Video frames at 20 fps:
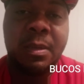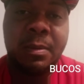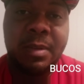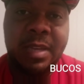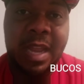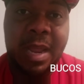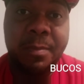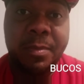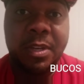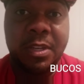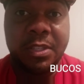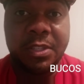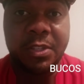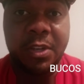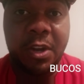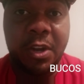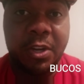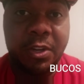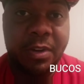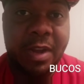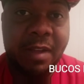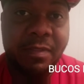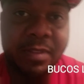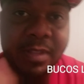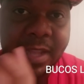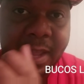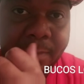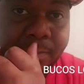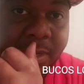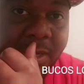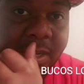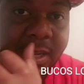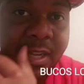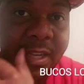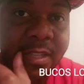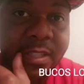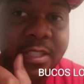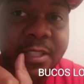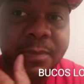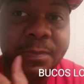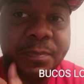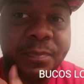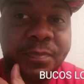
naming the starter after that because